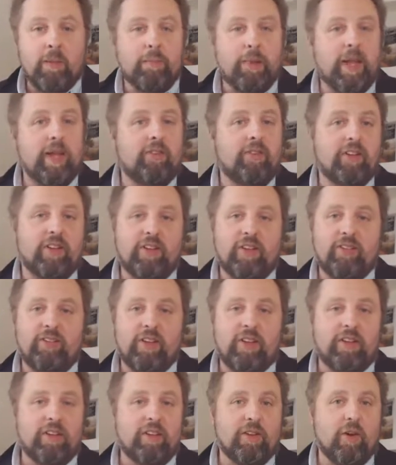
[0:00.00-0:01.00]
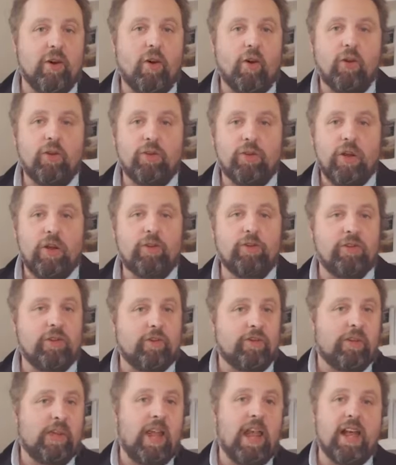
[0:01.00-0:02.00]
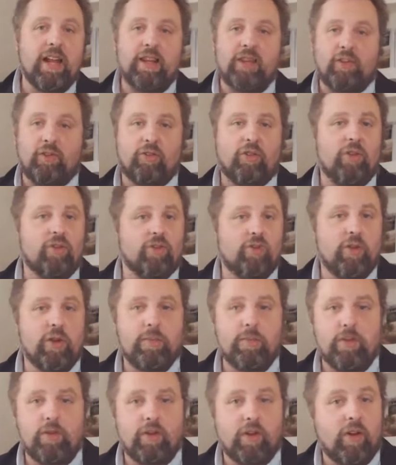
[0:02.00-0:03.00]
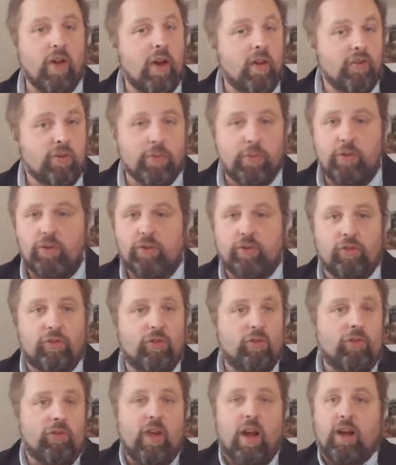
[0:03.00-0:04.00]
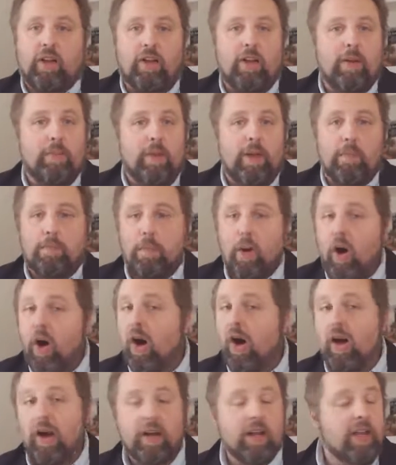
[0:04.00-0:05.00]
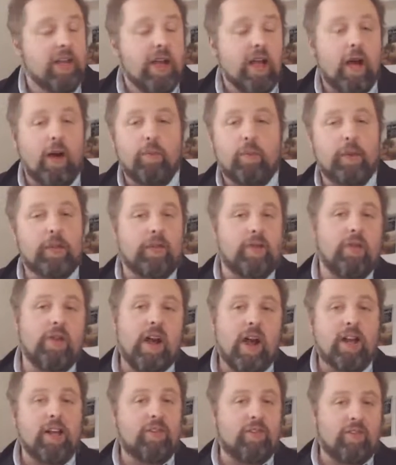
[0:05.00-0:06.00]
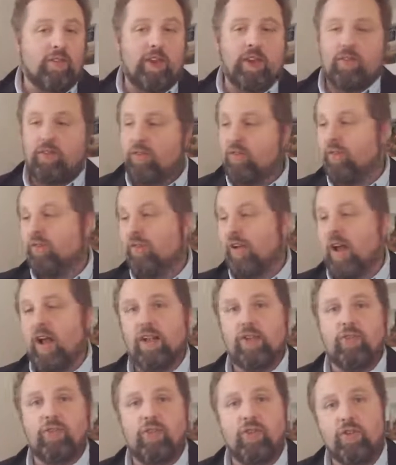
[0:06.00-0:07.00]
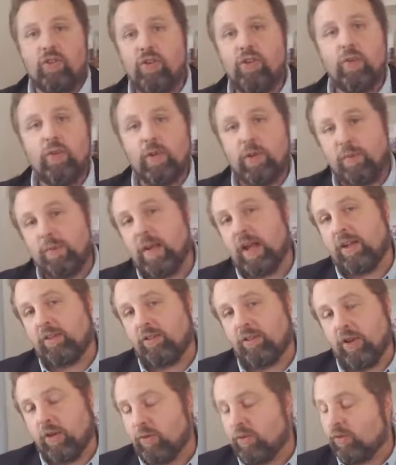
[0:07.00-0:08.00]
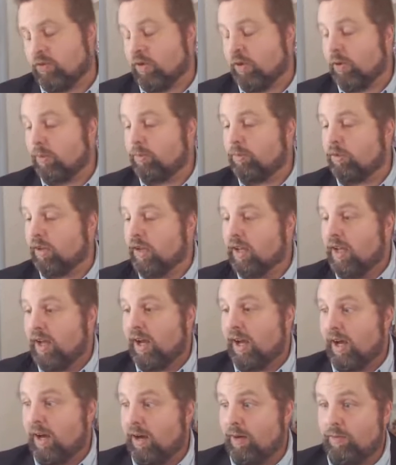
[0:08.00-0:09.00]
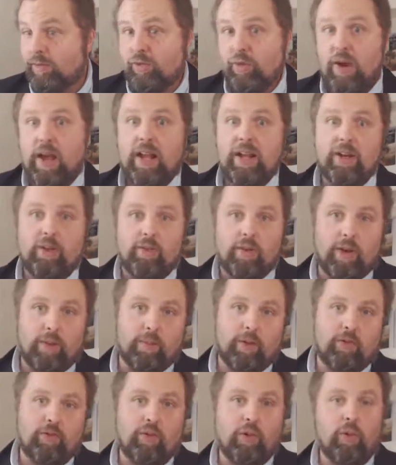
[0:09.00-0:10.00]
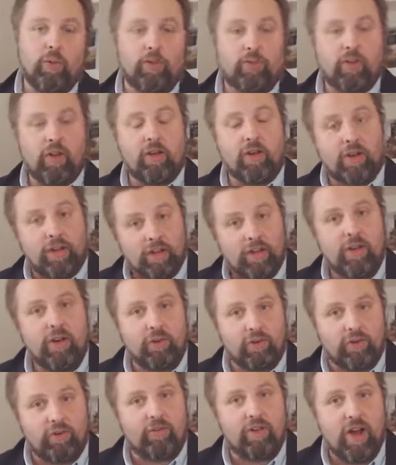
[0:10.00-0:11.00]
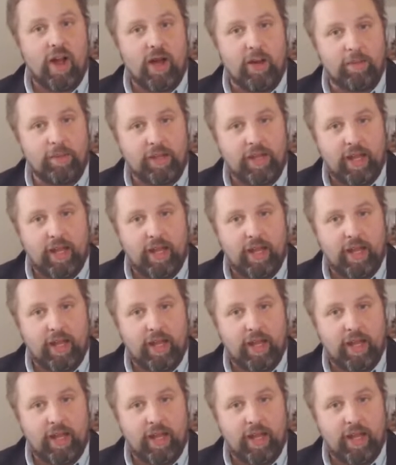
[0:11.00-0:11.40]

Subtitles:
Basically said that the whole notion of Canada's contribution is just not going to be a part of what the United States decides to do with Mexico in terms of trade agreements. So it was a clear snub